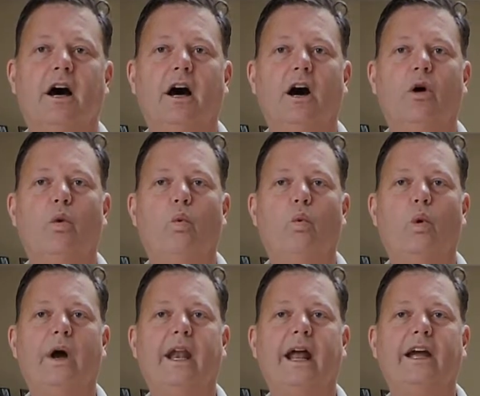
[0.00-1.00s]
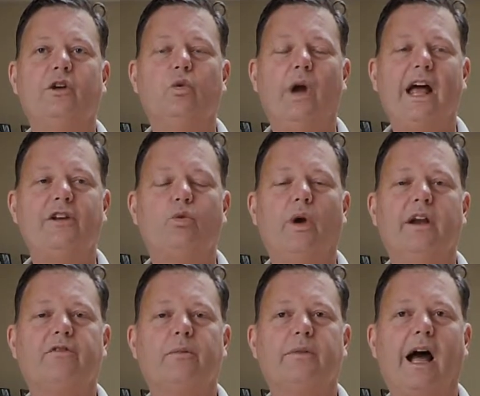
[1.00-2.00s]
When I
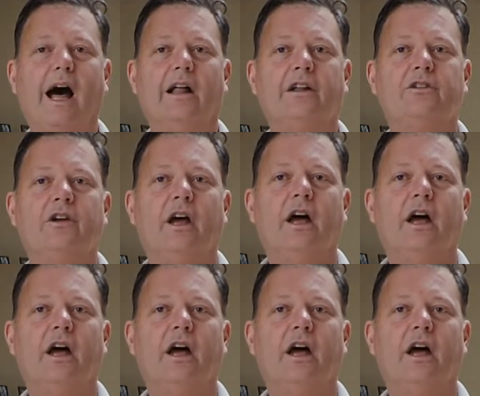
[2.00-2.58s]
graduated from college,